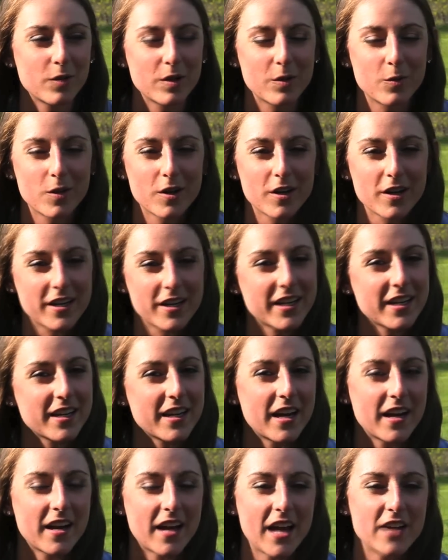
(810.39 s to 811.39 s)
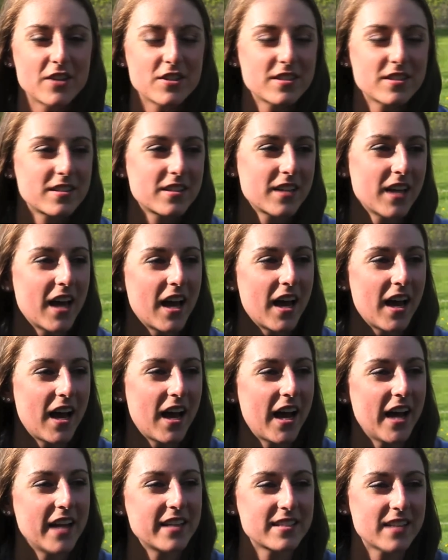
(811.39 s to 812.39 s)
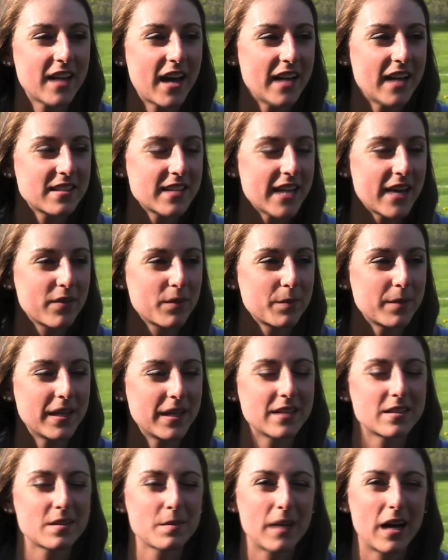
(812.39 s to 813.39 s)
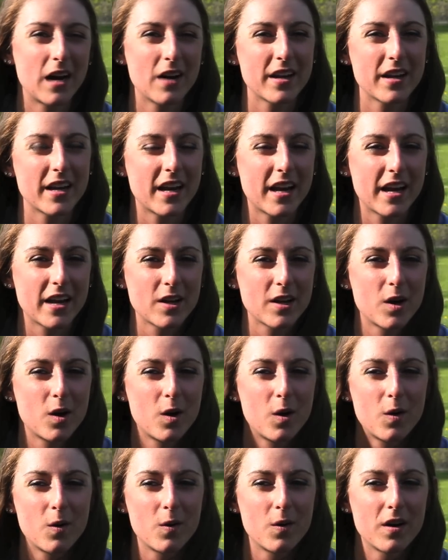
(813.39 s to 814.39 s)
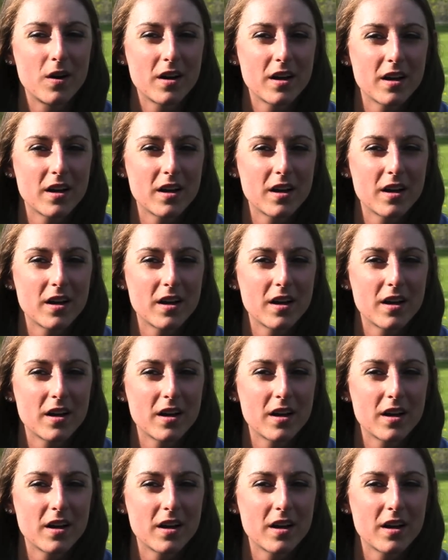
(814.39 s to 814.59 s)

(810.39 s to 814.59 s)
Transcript: work, and I just have a peace about it, and I know